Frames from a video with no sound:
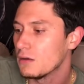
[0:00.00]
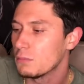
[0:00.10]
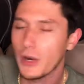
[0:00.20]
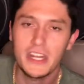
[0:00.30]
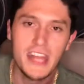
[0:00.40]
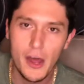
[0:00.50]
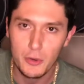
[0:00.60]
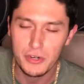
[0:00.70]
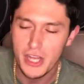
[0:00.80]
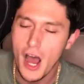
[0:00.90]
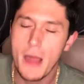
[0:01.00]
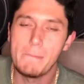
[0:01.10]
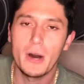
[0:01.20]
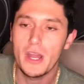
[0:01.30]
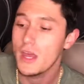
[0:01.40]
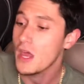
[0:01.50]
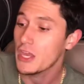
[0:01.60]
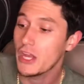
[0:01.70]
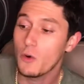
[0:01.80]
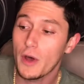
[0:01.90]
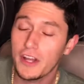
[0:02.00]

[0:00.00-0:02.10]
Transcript: break down over time. But you know what?